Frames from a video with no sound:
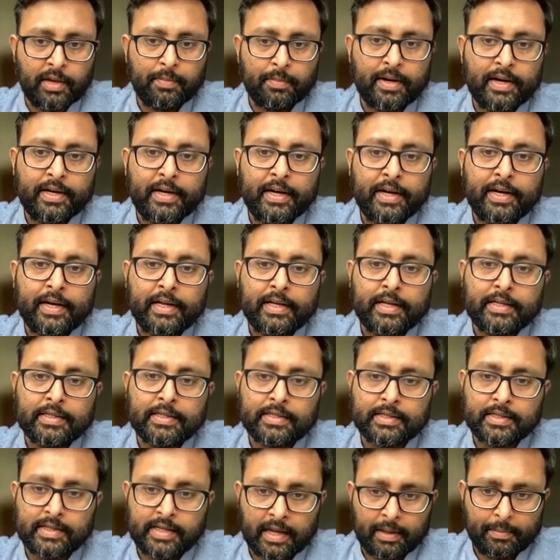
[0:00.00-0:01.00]
k by dt
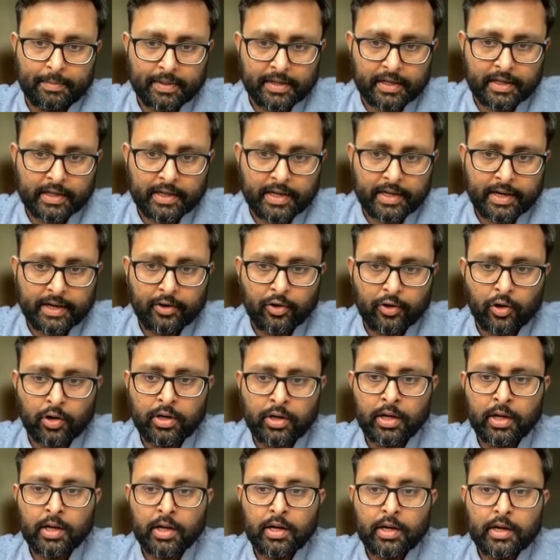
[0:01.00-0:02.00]
is capital k
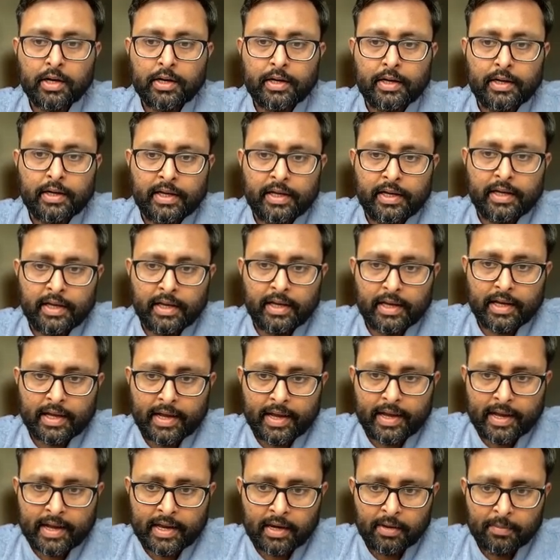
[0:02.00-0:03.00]
dot
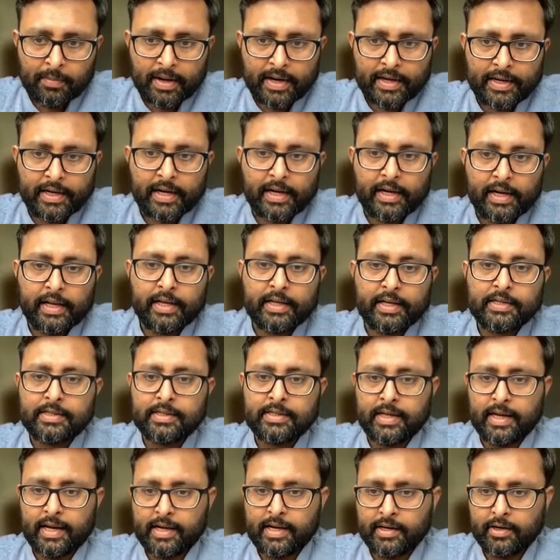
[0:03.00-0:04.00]
dl by dt
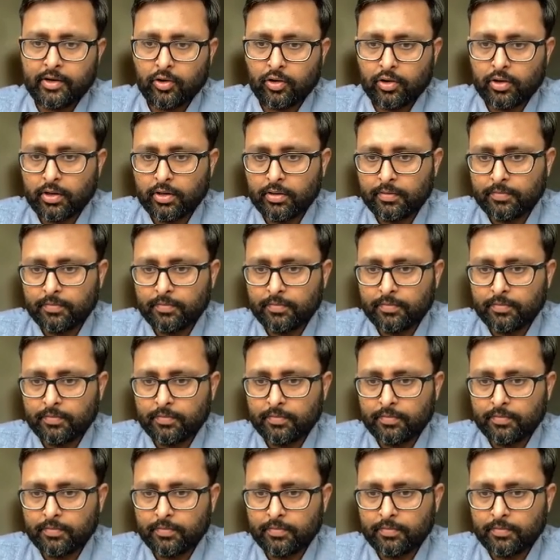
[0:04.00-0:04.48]
is L dot.